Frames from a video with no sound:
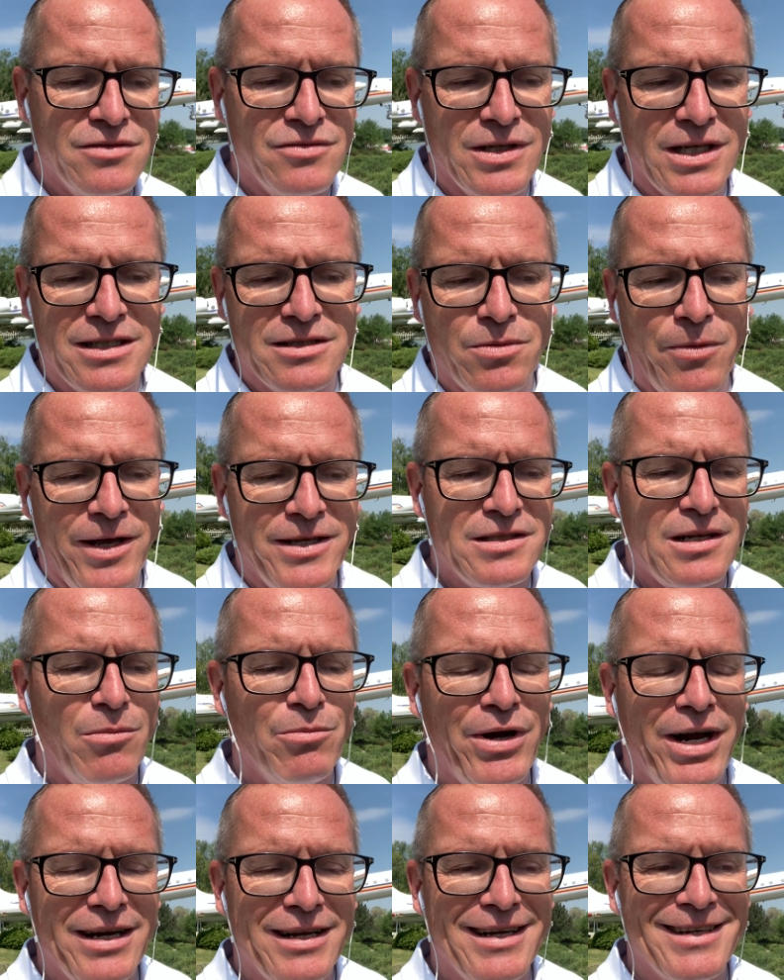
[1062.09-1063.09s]
6 Western
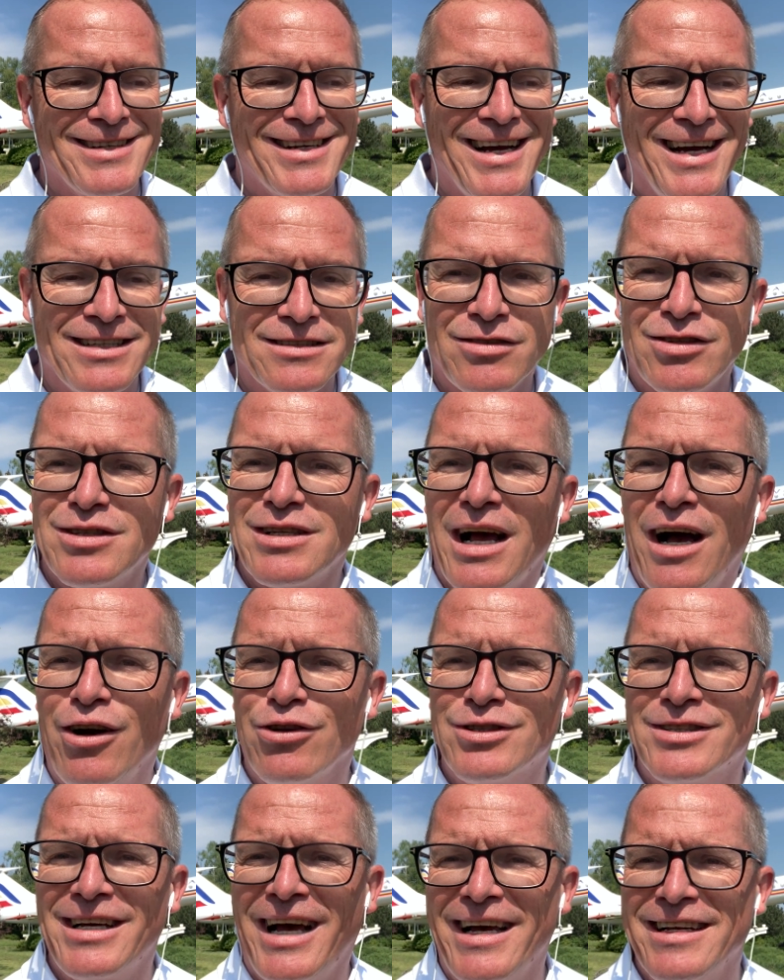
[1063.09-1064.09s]
Balkan countries
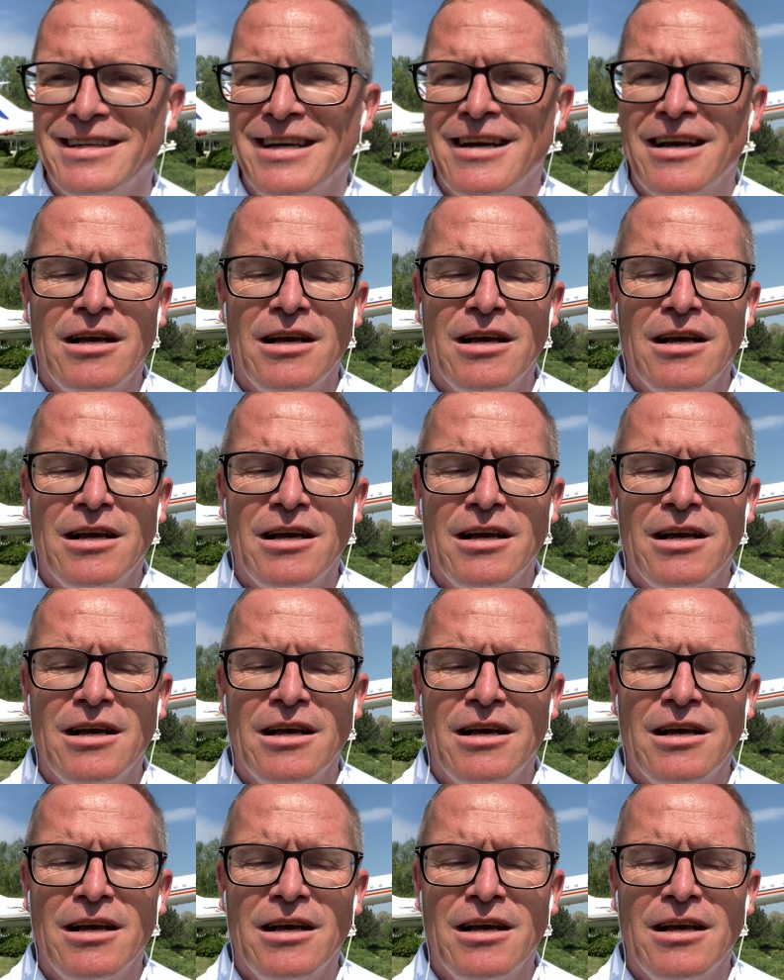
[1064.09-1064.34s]
outside.